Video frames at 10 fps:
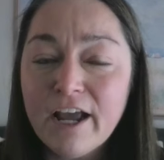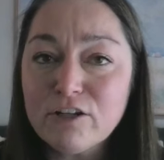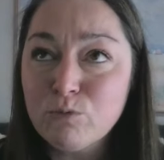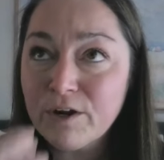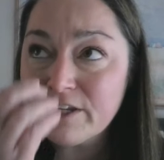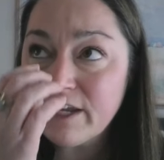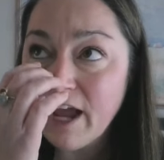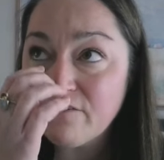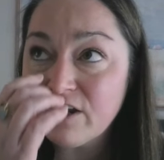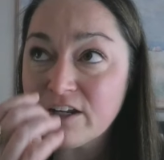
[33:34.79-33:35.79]
it's really
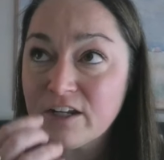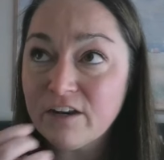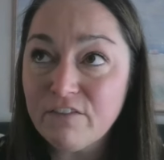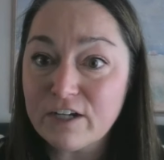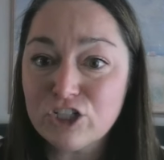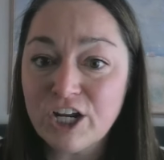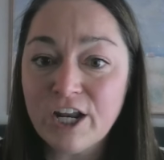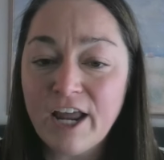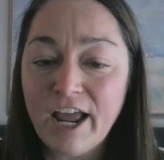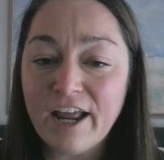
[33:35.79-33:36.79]
having
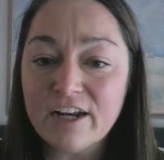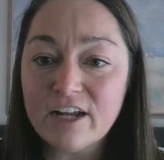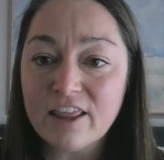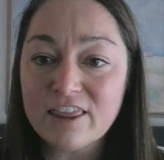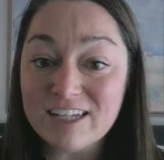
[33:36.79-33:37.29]
conviction and a